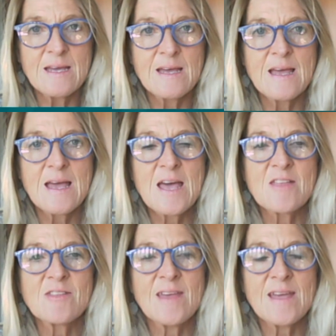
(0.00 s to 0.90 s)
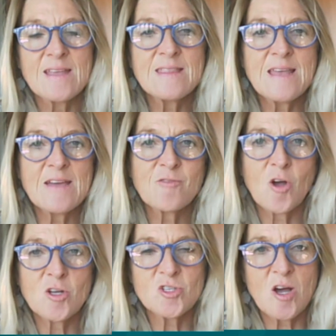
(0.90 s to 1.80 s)
then they've gone to
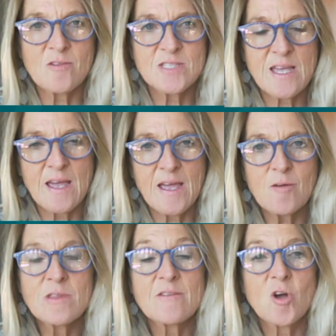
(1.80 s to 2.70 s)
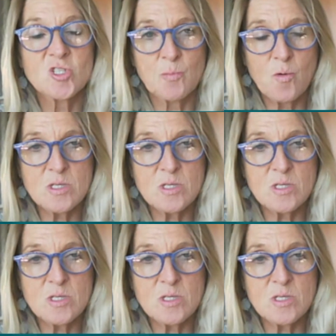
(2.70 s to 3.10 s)
aftercare or they've gone to sport,